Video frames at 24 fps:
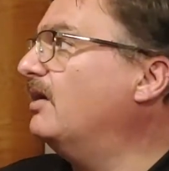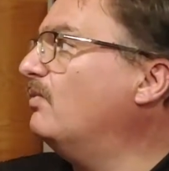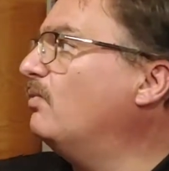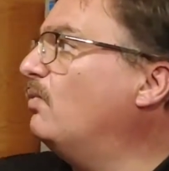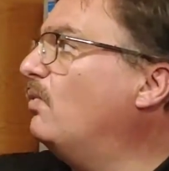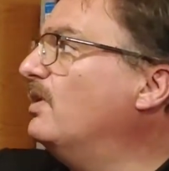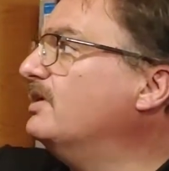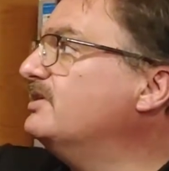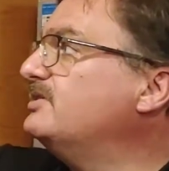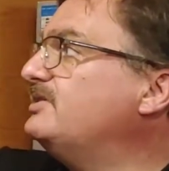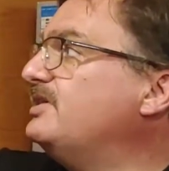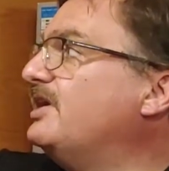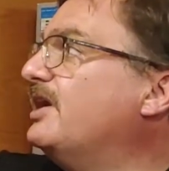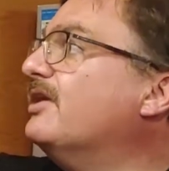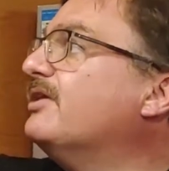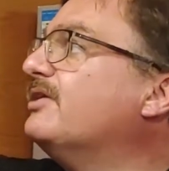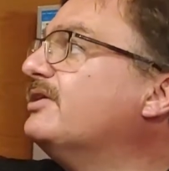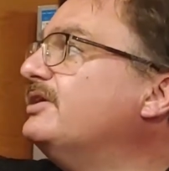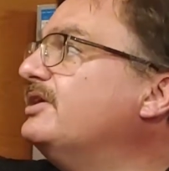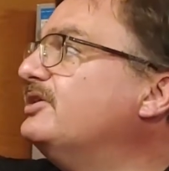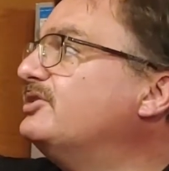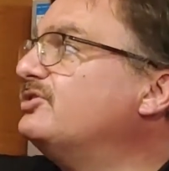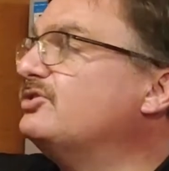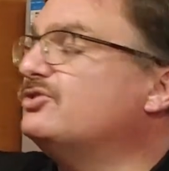Once the air
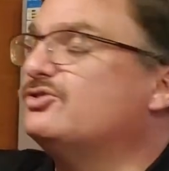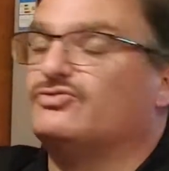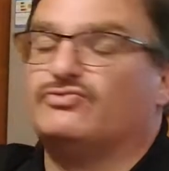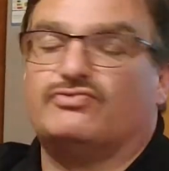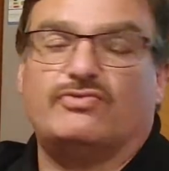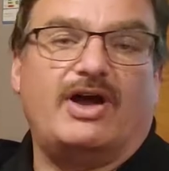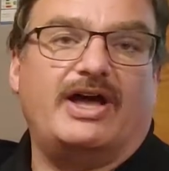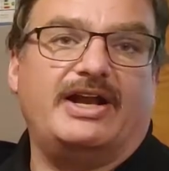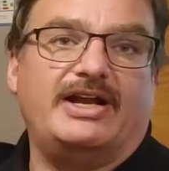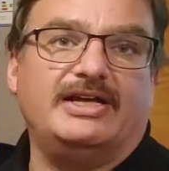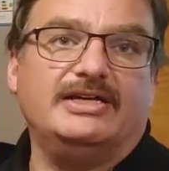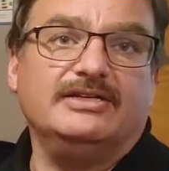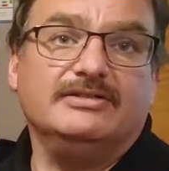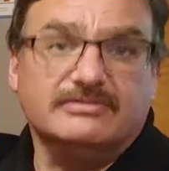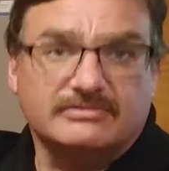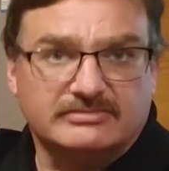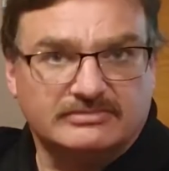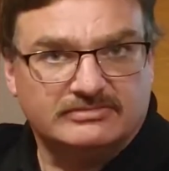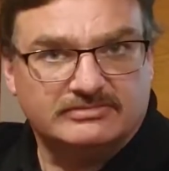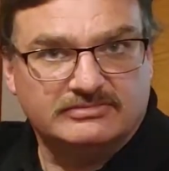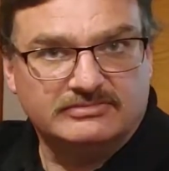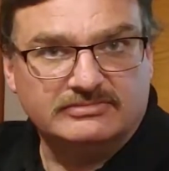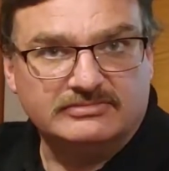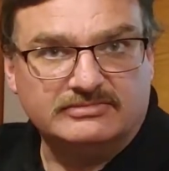conditioner is running,
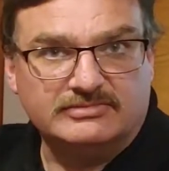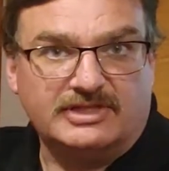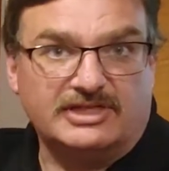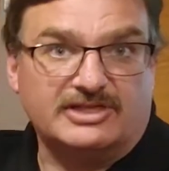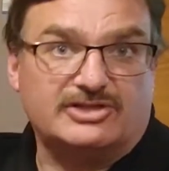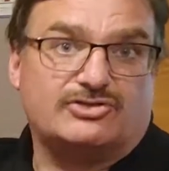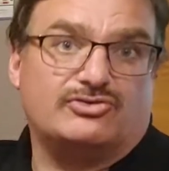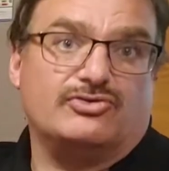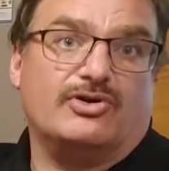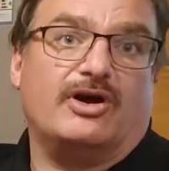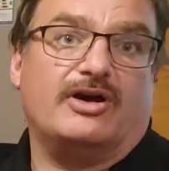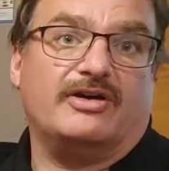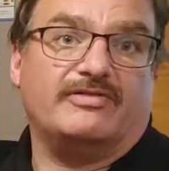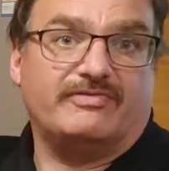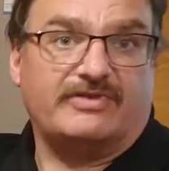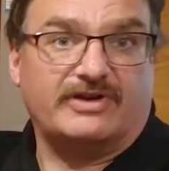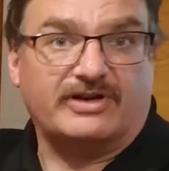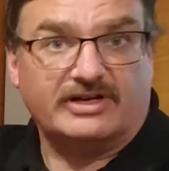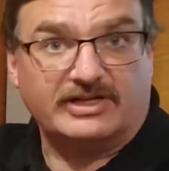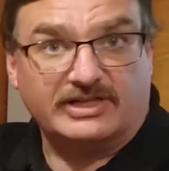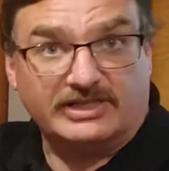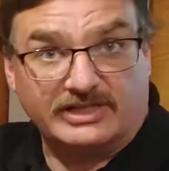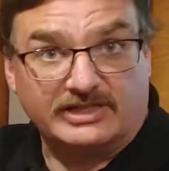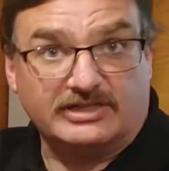it's drawing
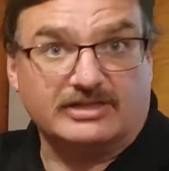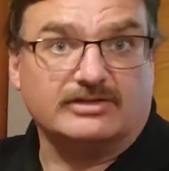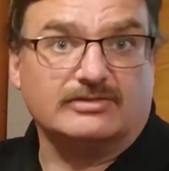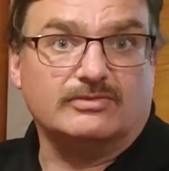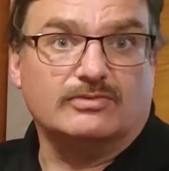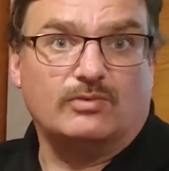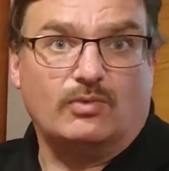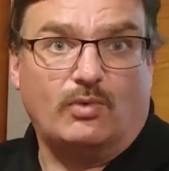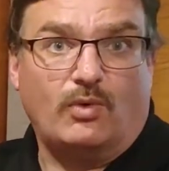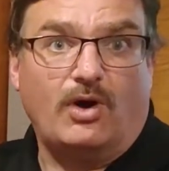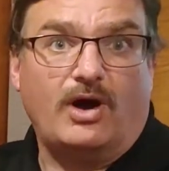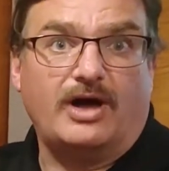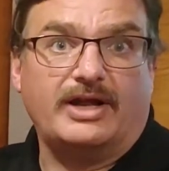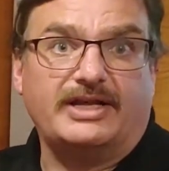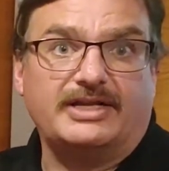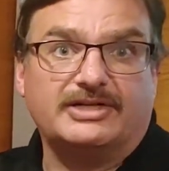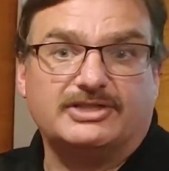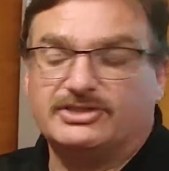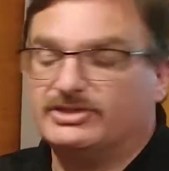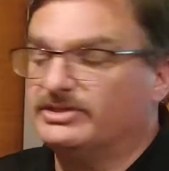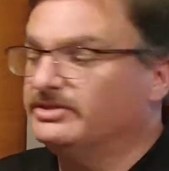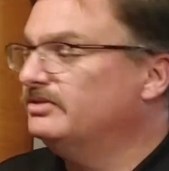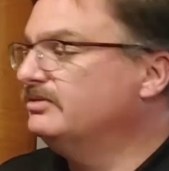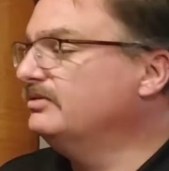very little
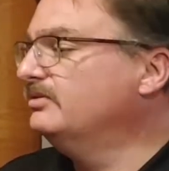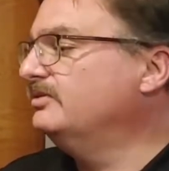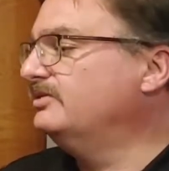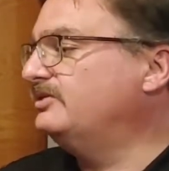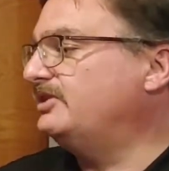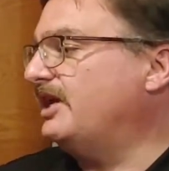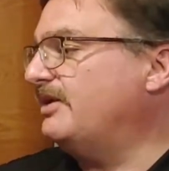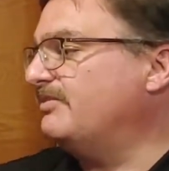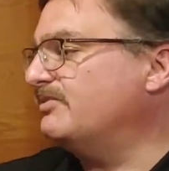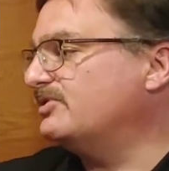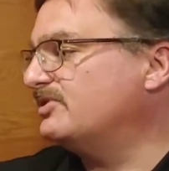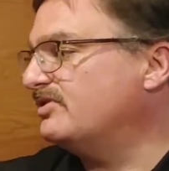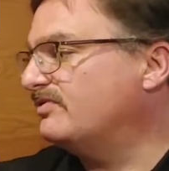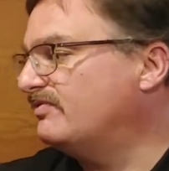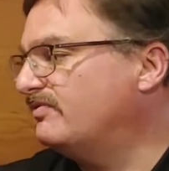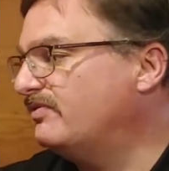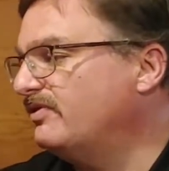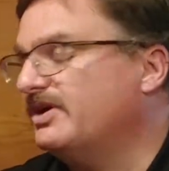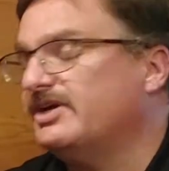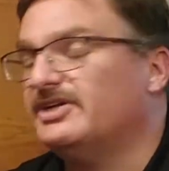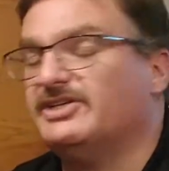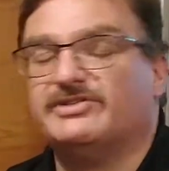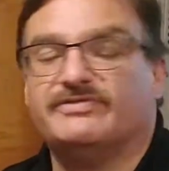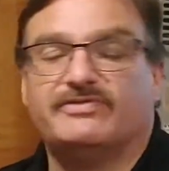wattage. Same as the
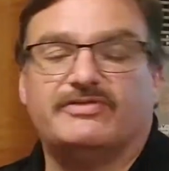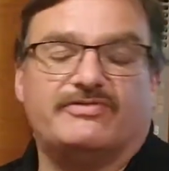fridge.